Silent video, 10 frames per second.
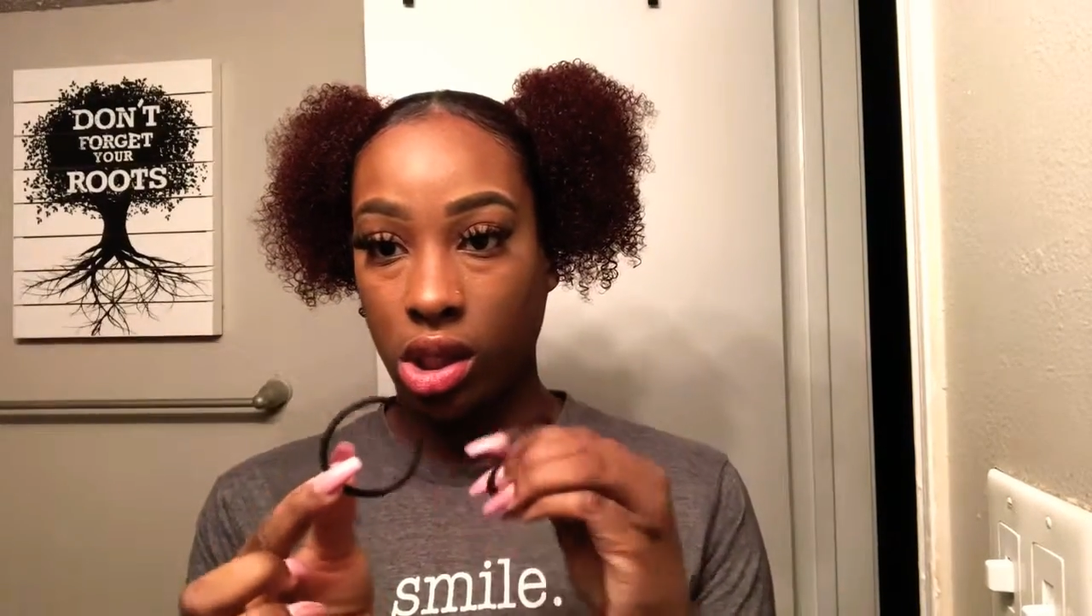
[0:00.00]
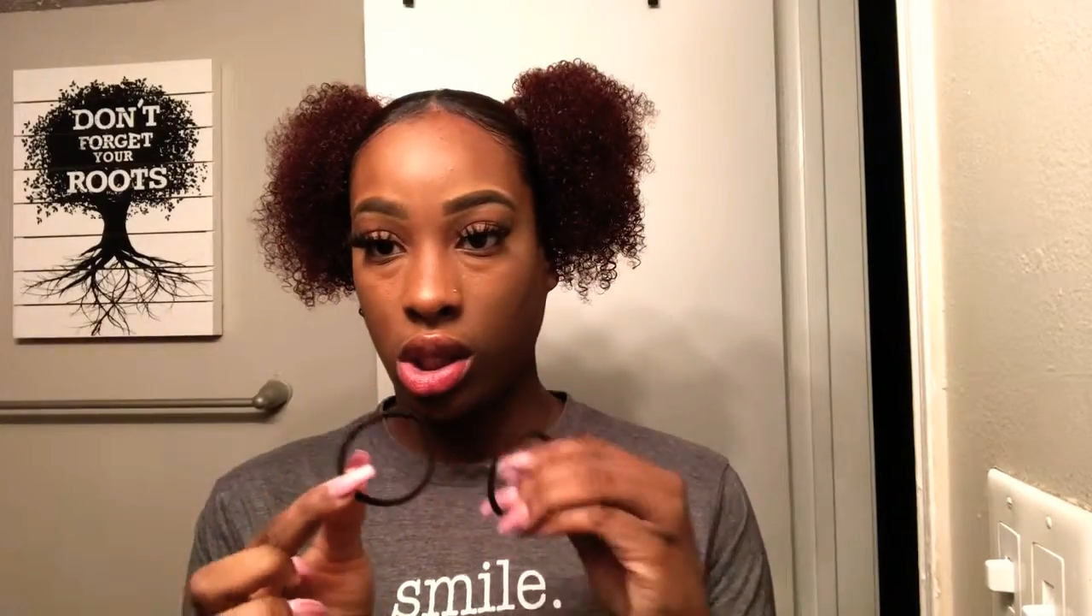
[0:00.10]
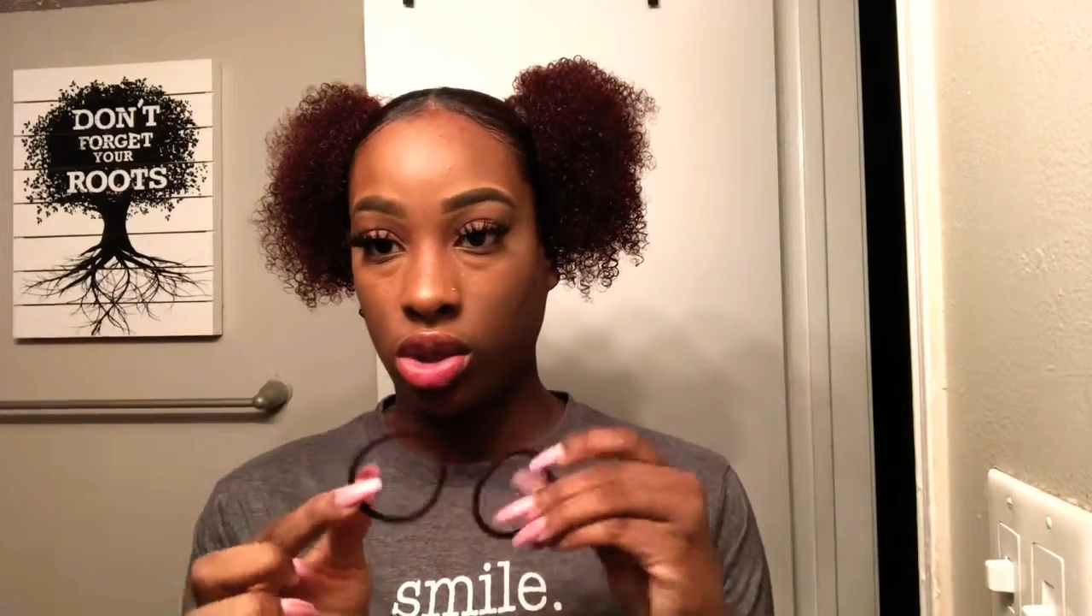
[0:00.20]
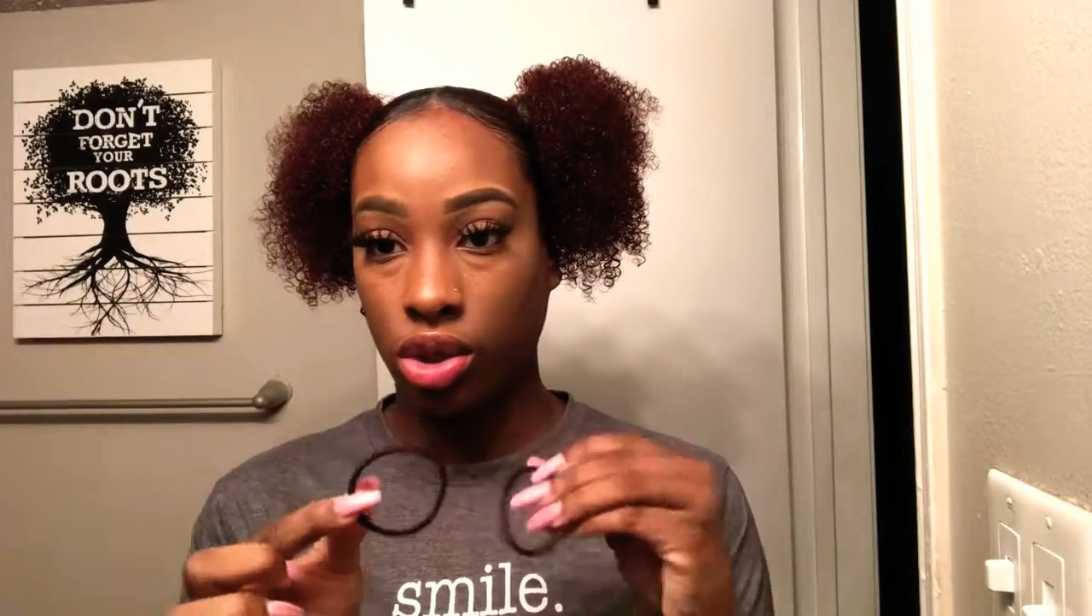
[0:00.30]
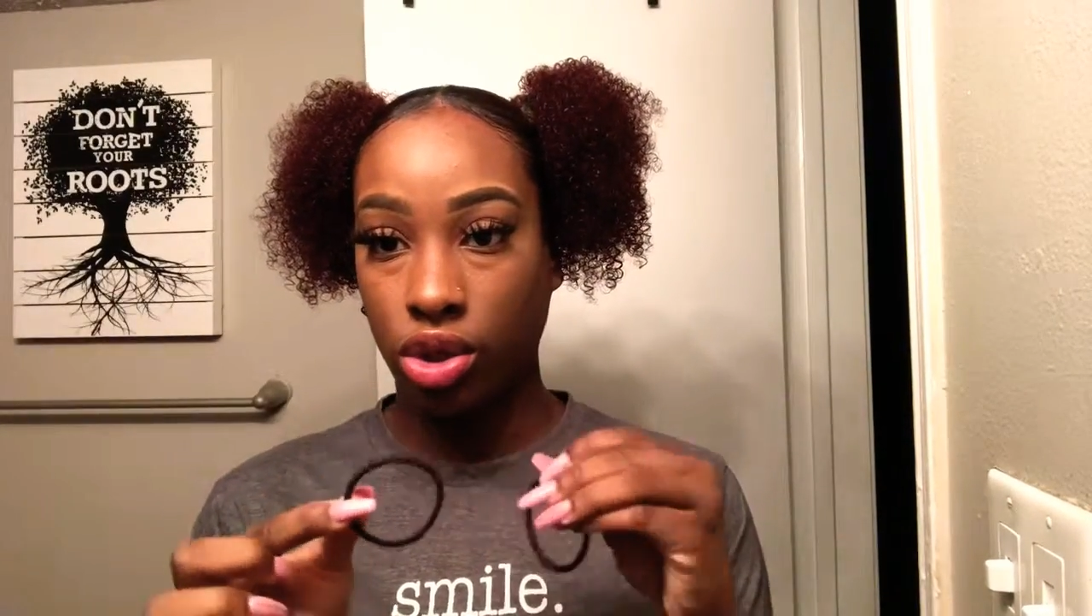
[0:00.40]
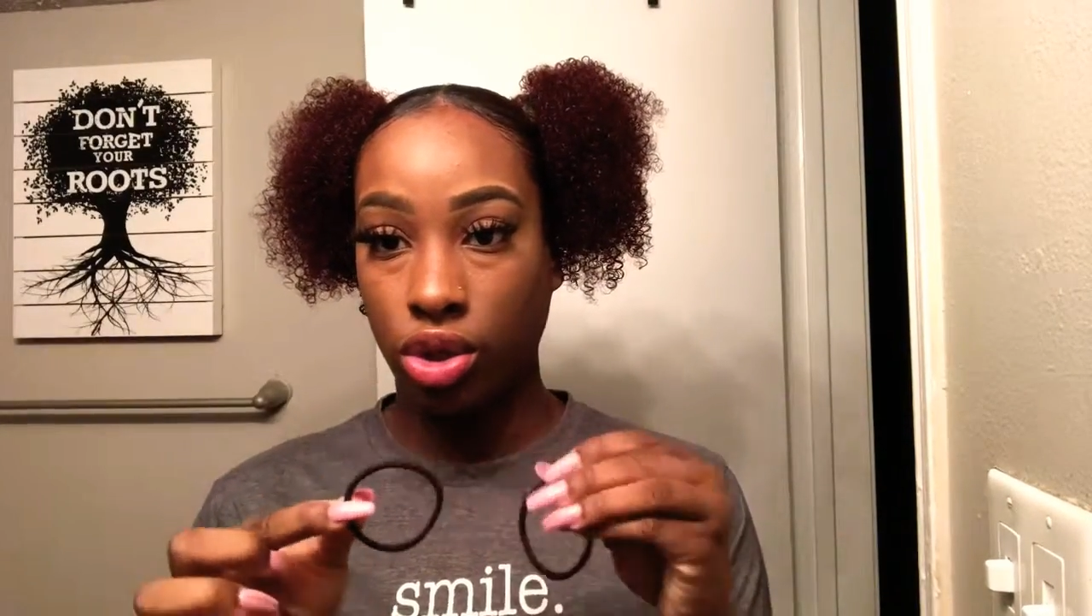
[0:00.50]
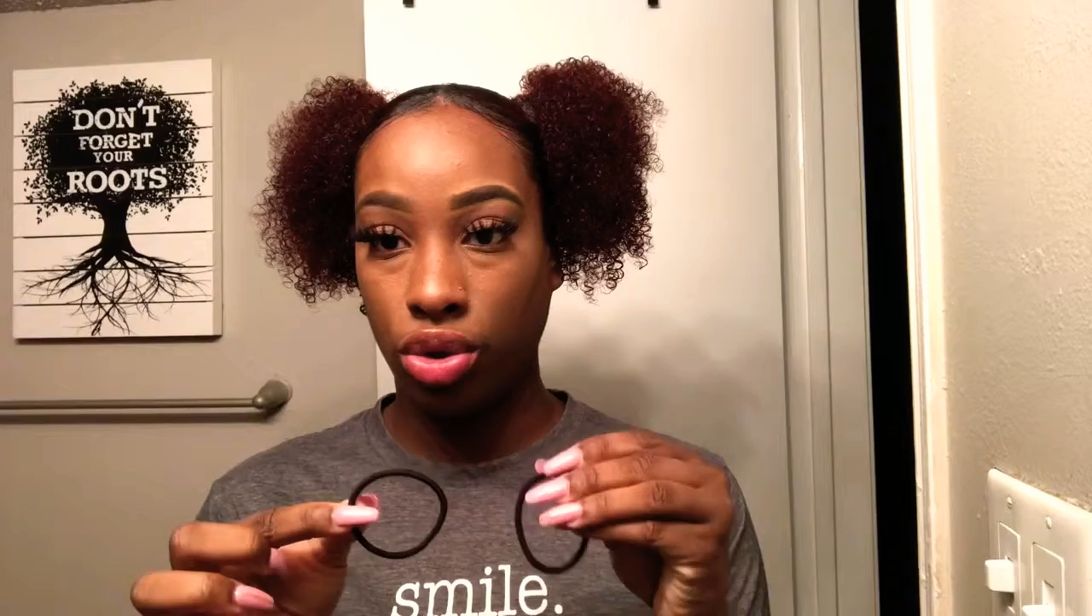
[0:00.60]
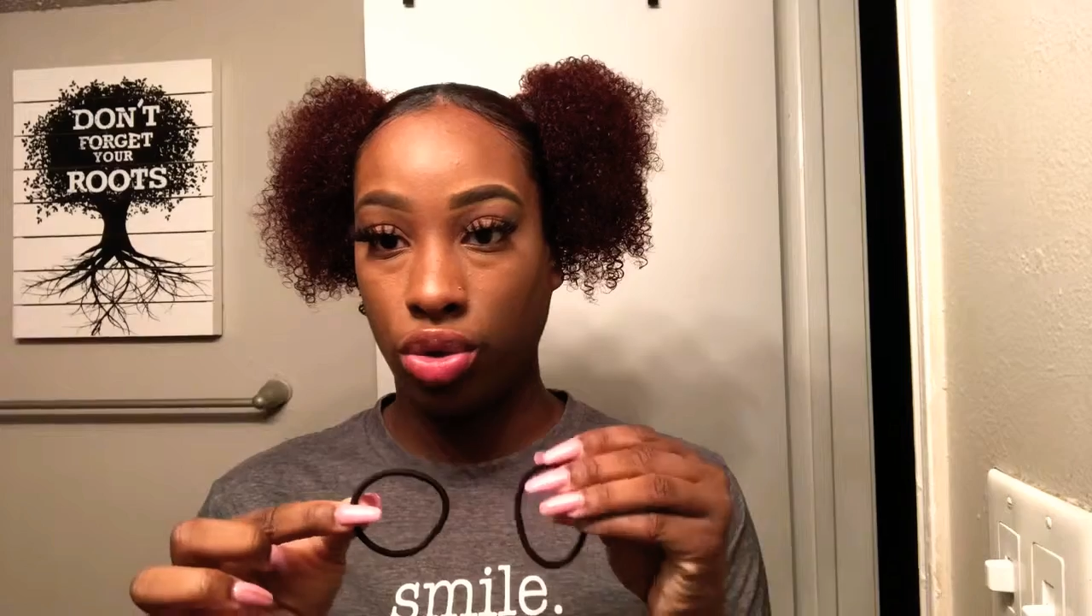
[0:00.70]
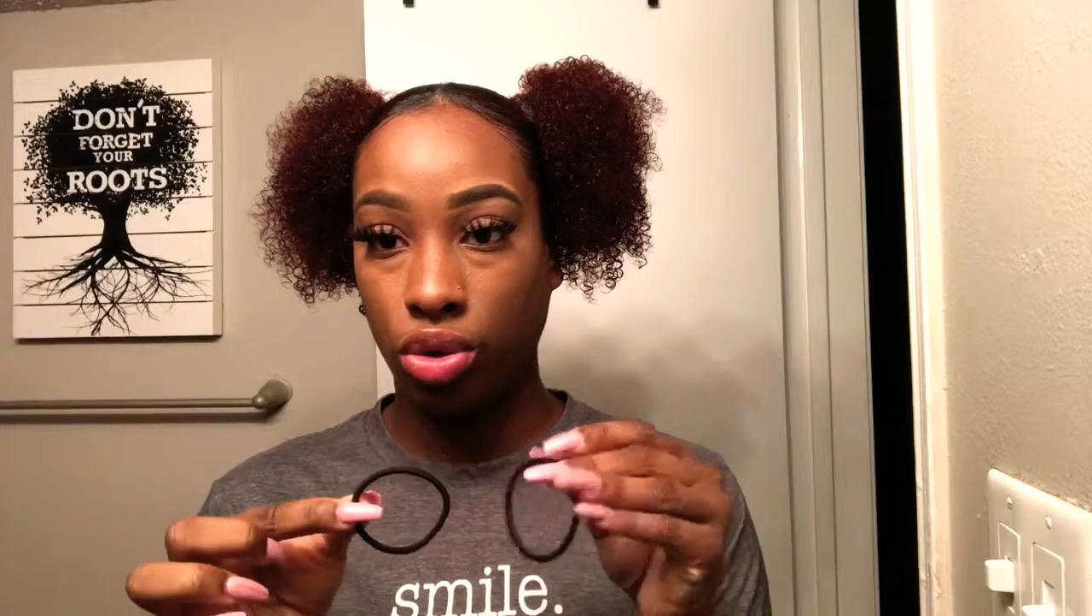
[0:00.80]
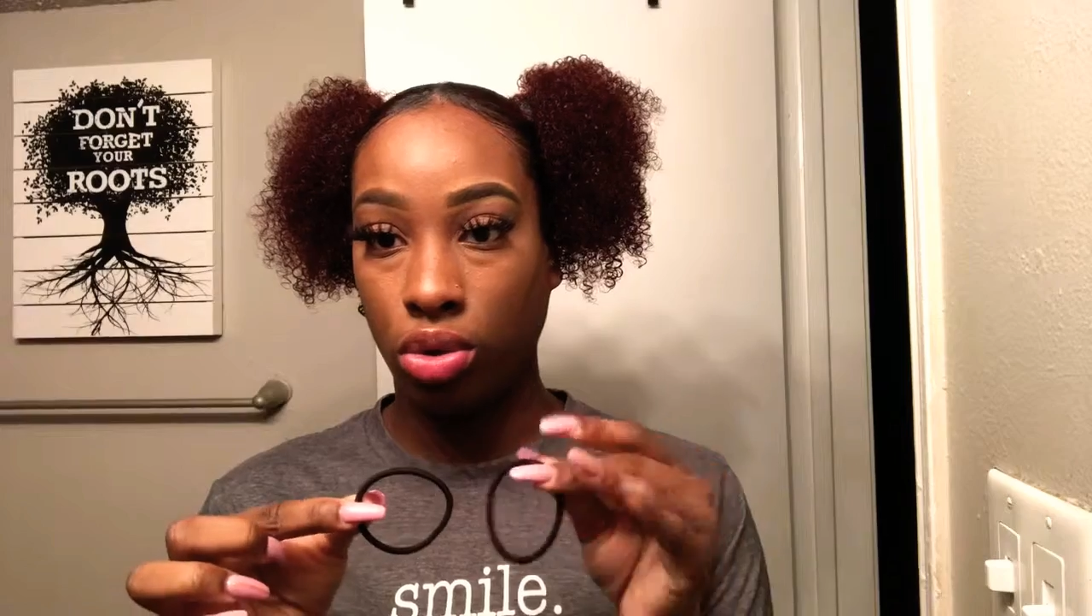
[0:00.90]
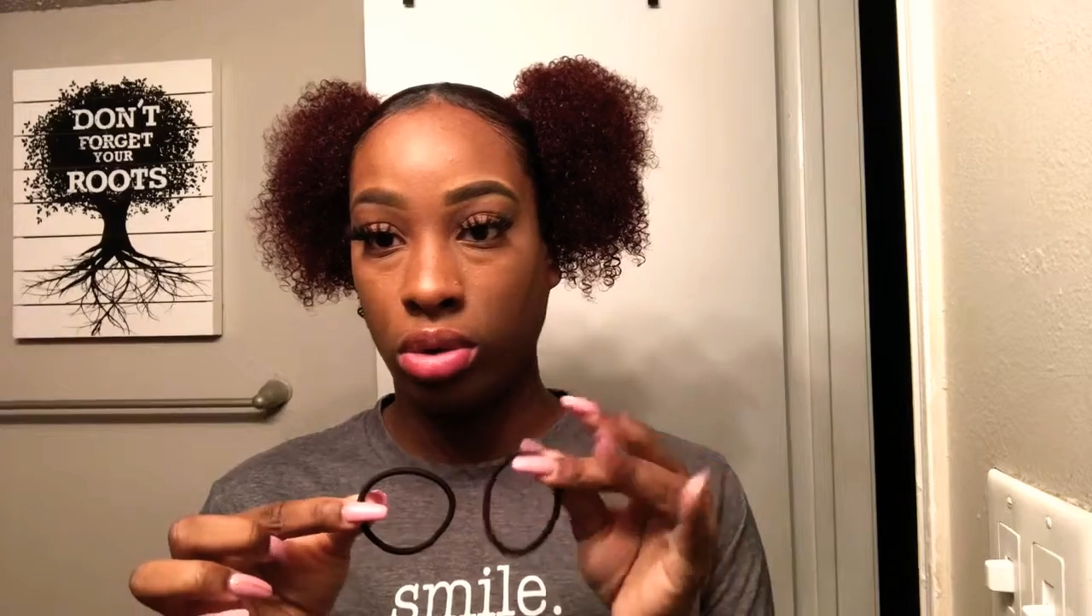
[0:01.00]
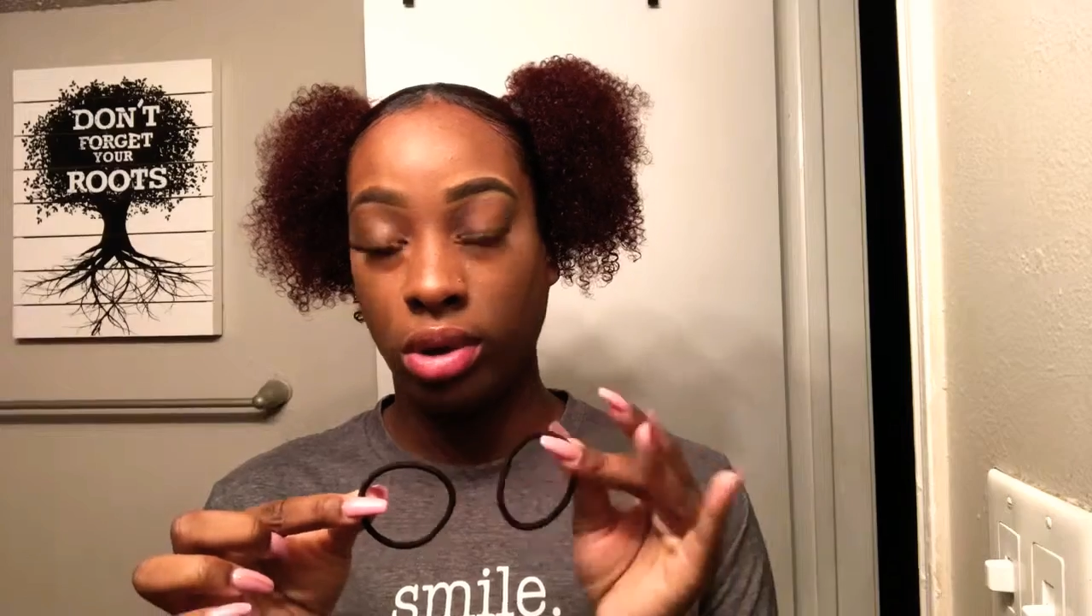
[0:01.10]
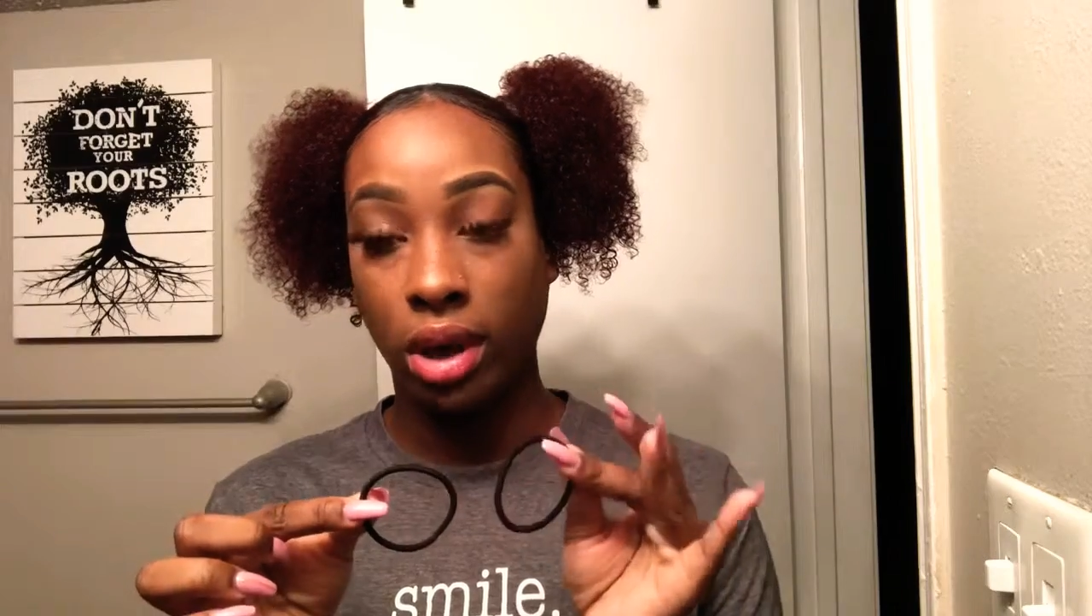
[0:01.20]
are 2